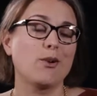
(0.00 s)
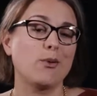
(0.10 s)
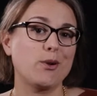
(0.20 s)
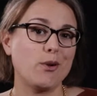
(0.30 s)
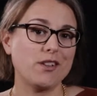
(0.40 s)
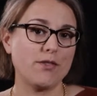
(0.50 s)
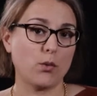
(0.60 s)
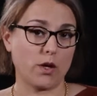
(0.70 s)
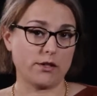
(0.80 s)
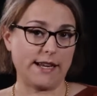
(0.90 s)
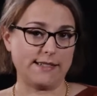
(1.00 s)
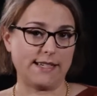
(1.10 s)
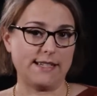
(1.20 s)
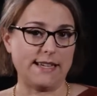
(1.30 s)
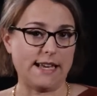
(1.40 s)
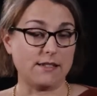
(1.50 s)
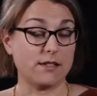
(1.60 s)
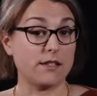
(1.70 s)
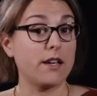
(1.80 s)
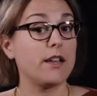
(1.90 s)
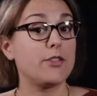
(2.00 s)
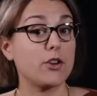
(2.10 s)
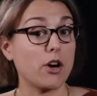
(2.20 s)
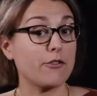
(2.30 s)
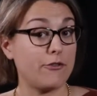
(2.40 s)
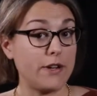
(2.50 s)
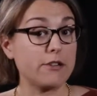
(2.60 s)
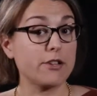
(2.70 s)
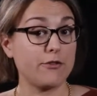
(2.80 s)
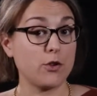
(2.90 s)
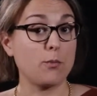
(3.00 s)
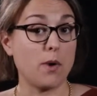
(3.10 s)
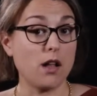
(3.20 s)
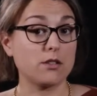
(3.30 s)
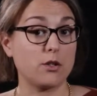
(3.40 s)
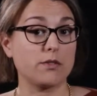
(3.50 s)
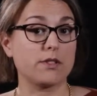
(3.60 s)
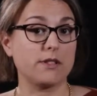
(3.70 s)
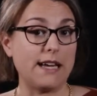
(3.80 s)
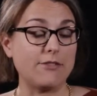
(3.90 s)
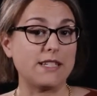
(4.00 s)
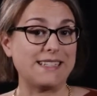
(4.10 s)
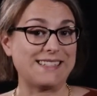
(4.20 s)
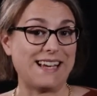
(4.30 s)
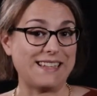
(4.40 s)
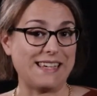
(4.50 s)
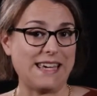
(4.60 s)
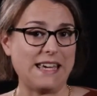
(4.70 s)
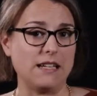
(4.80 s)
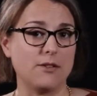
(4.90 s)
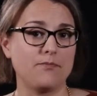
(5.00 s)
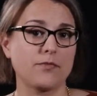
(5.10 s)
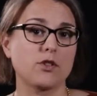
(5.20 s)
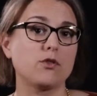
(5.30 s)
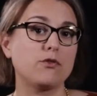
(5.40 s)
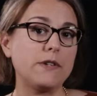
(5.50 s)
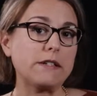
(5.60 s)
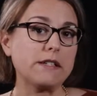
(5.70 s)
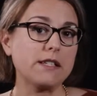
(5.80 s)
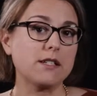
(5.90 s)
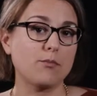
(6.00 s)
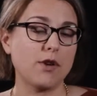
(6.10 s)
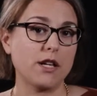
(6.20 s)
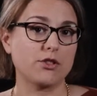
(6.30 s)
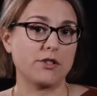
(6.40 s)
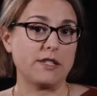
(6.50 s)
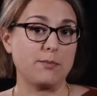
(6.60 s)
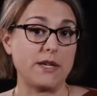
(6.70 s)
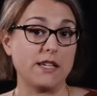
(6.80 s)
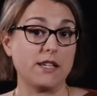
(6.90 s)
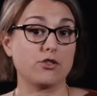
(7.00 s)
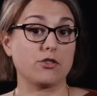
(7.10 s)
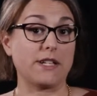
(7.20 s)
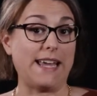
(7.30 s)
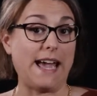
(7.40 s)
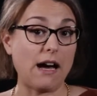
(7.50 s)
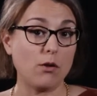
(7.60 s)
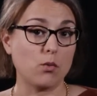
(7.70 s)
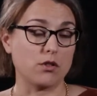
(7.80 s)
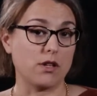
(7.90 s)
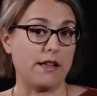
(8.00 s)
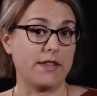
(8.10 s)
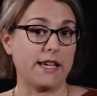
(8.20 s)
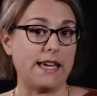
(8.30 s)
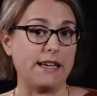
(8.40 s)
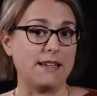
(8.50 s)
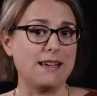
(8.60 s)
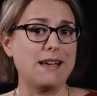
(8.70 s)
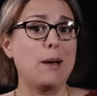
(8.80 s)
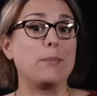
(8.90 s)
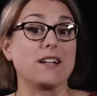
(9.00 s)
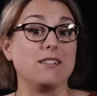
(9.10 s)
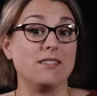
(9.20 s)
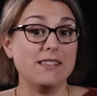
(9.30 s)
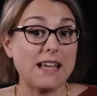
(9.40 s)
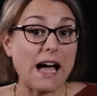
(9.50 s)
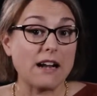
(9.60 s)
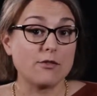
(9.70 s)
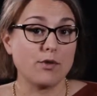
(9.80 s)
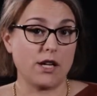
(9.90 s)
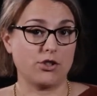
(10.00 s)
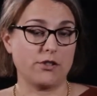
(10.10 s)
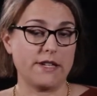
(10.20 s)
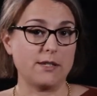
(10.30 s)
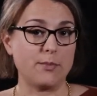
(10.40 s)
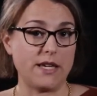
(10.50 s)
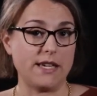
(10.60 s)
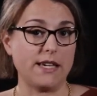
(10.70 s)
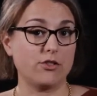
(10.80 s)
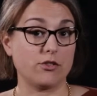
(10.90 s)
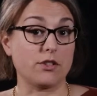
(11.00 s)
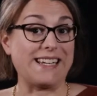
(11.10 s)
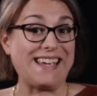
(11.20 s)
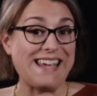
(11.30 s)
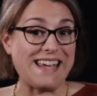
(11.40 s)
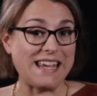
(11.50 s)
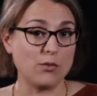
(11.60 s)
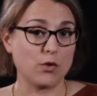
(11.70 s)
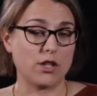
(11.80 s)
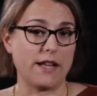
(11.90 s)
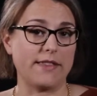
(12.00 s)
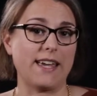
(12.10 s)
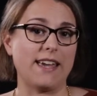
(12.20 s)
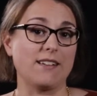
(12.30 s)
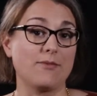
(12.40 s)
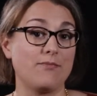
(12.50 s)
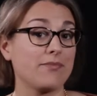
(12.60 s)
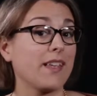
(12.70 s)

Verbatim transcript: When all of the water has condensed, there are very few molecules left inside the can, so very little pressure is being exerted outward on the can, but a lot of pressure is being exerted inward on the can.